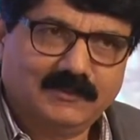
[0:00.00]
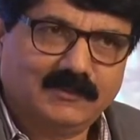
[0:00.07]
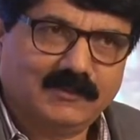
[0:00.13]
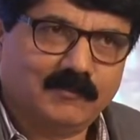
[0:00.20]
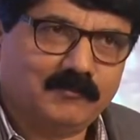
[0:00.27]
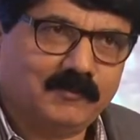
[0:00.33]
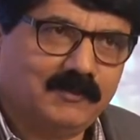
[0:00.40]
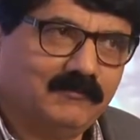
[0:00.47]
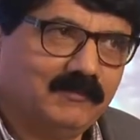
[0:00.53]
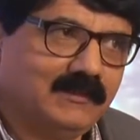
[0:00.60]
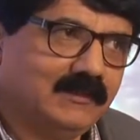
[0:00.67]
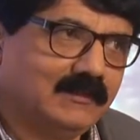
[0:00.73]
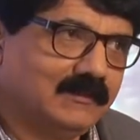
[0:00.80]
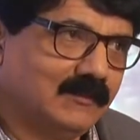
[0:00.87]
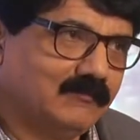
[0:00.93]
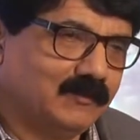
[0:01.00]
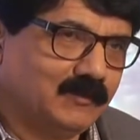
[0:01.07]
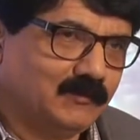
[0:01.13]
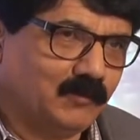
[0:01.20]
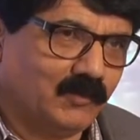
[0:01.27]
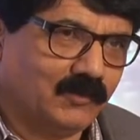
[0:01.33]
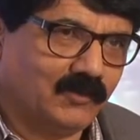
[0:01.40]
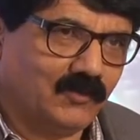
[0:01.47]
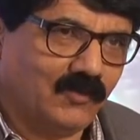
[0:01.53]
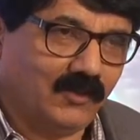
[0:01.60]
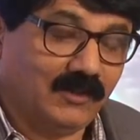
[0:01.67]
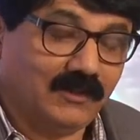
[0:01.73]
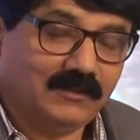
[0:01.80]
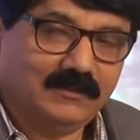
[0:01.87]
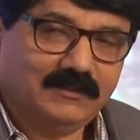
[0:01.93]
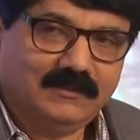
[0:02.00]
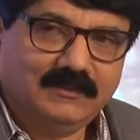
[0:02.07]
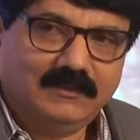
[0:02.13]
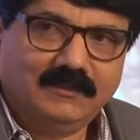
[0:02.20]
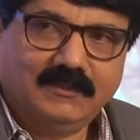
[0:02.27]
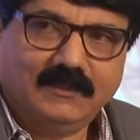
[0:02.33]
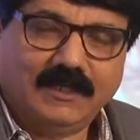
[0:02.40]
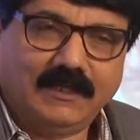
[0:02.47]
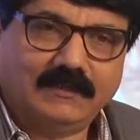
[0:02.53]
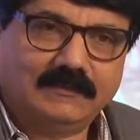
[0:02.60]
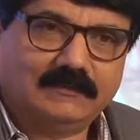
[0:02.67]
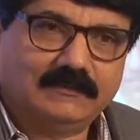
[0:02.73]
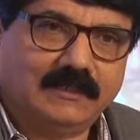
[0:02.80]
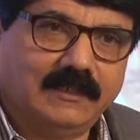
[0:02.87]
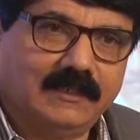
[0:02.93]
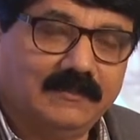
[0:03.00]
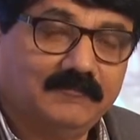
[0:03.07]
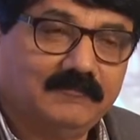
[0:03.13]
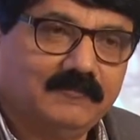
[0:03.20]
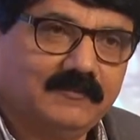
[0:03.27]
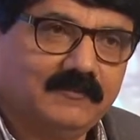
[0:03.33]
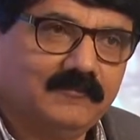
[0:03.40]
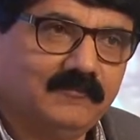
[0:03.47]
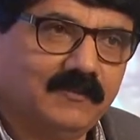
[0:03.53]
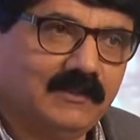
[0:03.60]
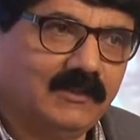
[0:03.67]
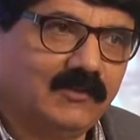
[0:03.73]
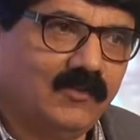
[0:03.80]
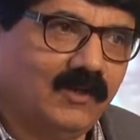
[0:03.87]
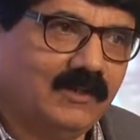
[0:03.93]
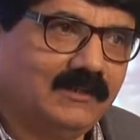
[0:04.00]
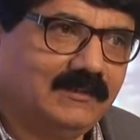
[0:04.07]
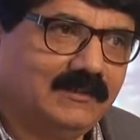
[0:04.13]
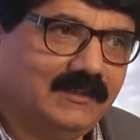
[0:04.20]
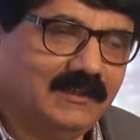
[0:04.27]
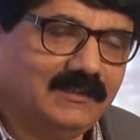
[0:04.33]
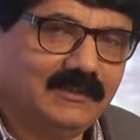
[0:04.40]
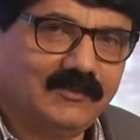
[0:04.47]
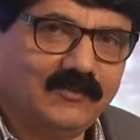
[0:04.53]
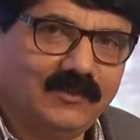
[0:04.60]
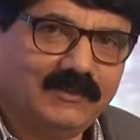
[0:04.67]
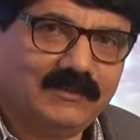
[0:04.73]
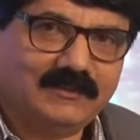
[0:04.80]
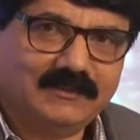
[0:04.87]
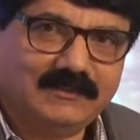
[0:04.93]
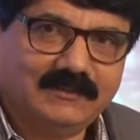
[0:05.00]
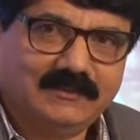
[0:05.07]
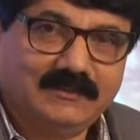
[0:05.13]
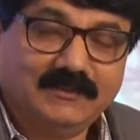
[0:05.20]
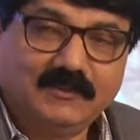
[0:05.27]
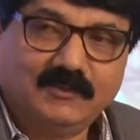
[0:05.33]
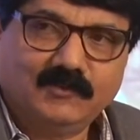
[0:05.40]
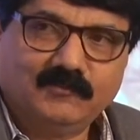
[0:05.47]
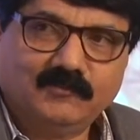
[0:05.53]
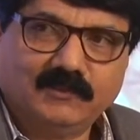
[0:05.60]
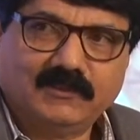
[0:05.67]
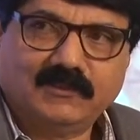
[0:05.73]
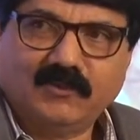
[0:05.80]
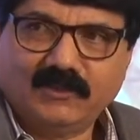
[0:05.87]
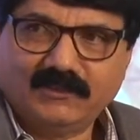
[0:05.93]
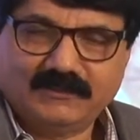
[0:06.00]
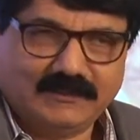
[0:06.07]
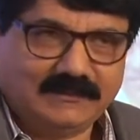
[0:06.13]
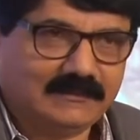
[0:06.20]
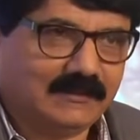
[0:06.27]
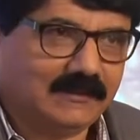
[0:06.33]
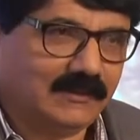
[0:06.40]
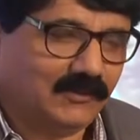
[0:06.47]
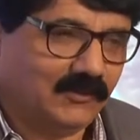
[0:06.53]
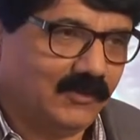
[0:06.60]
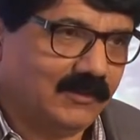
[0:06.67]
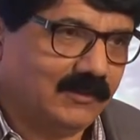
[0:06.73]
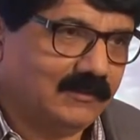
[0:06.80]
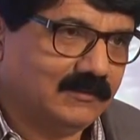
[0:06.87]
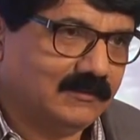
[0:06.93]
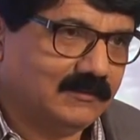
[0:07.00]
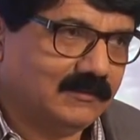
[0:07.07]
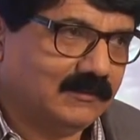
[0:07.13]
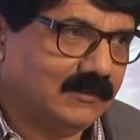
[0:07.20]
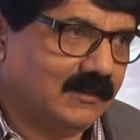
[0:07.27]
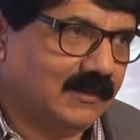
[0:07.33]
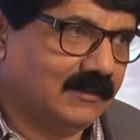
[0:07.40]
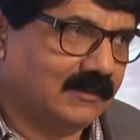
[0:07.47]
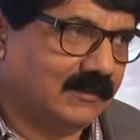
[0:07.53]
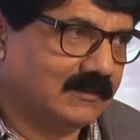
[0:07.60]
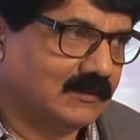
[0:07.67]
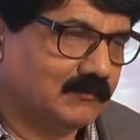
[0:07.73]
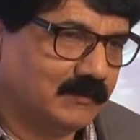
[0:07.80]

coupled with a service protocol at a time when the quality and the quantity were not trusted at all in this